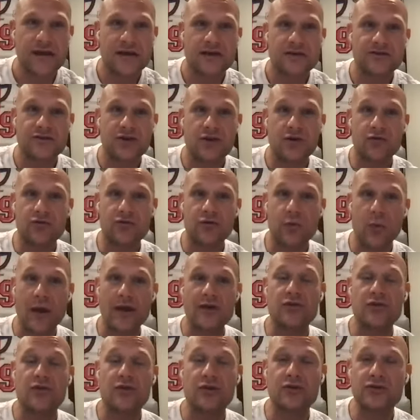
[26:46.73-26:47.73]
So the way
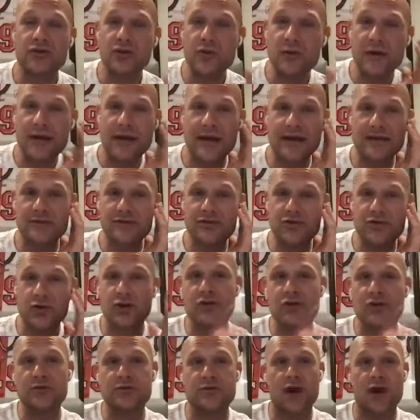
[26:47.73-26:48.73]
you could do it is you
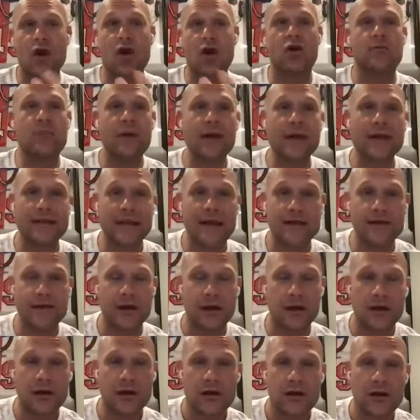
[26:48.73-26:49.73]
could use a hard money
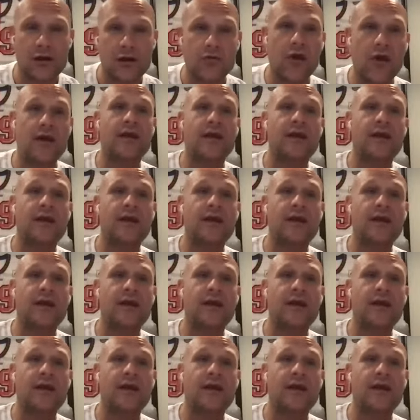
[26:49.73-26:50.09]
lender, right?